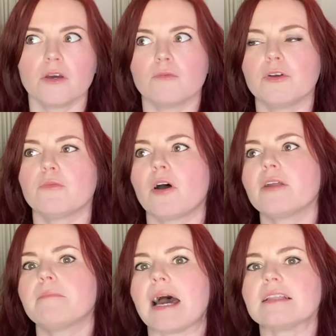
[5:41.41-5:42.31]
we want to
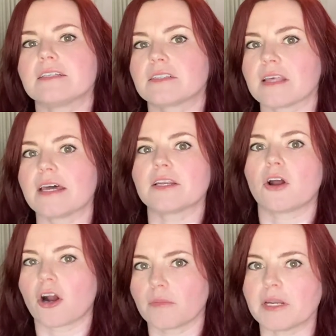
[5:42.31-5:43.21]
balance that and
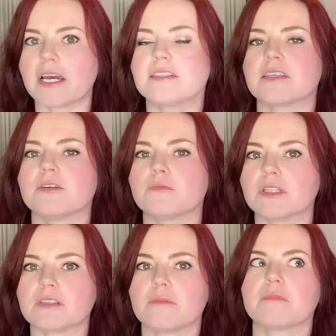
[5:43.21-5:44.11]
harmonize it with
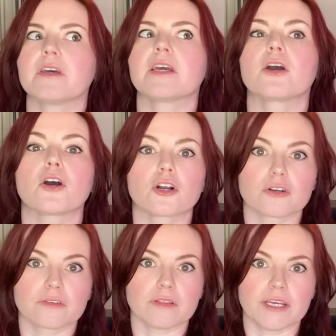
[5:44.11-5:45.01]
something
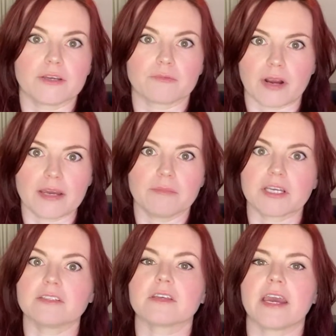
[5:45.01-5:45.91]
earthly, right?
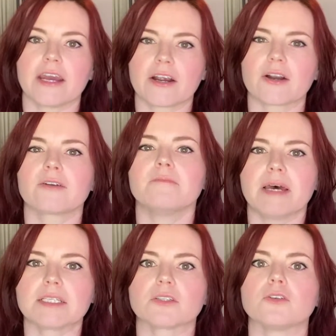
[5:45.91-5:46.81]
Because air,
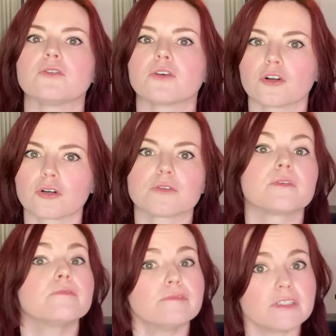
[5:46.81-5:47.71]
mental, earth,
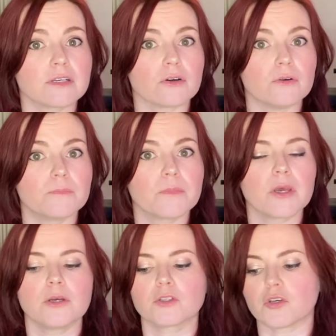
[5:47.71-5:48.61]
physical.
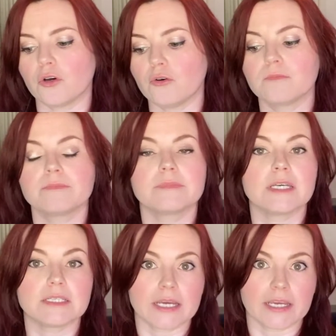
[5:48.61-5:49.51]
So
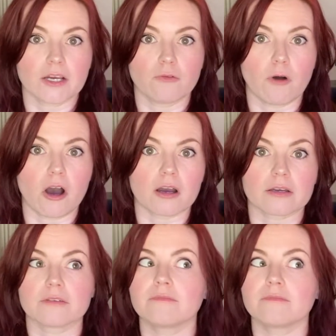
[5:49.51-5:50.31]
taking a walk,